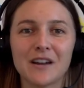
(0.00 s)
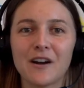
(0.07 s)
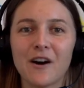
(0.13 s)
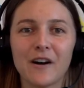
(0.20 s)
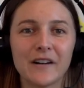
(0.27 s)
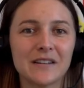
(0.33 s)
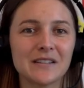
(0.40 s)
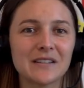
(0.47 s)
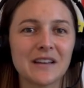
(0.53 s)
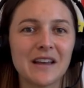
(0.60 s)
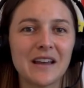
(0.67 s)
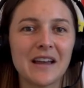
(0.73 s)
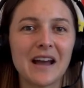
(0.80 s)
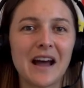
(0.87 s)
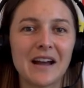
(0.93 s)
And
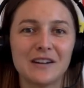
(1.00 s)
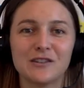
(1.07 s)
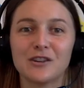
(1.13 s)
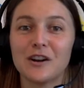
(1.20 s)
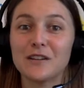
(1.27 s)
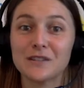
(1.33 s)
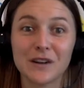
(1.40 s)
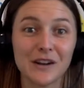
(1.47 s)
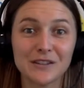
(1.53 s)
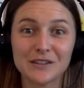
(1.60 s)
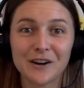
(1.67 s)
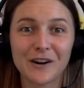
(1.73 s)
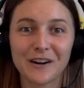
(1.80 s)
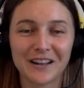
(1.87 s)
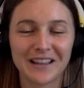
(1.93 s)
honestly, I just got
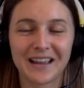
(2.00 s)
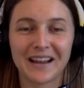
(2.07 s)
started.